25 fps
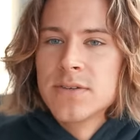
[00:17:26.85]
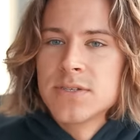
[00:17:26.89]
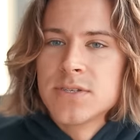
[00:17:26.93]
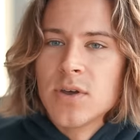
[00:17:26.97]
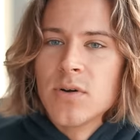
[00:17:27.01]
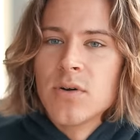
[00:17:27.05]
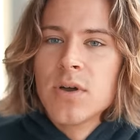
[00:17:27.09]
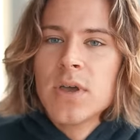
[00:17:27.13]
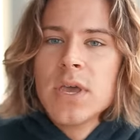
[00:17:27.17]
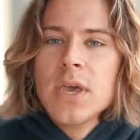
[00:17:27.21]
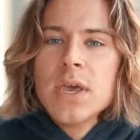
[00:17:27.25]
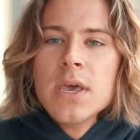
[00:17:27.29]

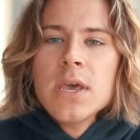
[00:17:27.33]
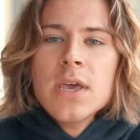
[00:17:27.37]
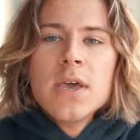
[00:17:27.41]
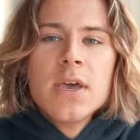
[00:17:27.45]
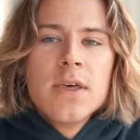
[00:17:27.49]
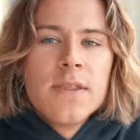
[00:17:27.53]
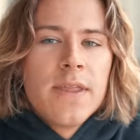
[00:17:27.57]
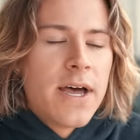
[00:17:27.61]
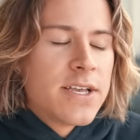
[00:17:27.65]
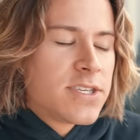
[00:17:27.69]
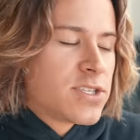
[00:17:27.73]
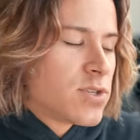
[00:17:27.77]
So
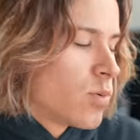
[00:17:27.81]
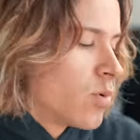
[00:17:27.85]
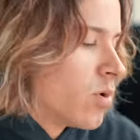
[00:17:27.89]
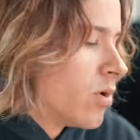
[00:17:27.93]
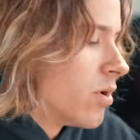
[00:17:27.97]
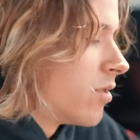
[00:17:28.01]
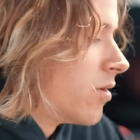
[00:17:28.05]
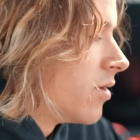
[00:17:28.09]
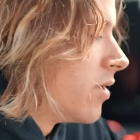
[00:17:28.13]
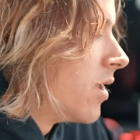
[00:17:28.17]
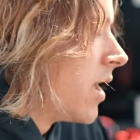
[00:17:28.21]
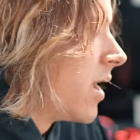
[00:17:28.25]
that's the
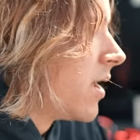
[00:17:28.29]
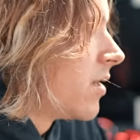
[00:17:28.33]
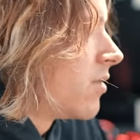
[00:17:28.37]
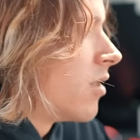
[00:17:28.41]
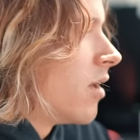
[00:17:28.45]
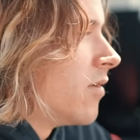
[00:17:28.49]
word of the day.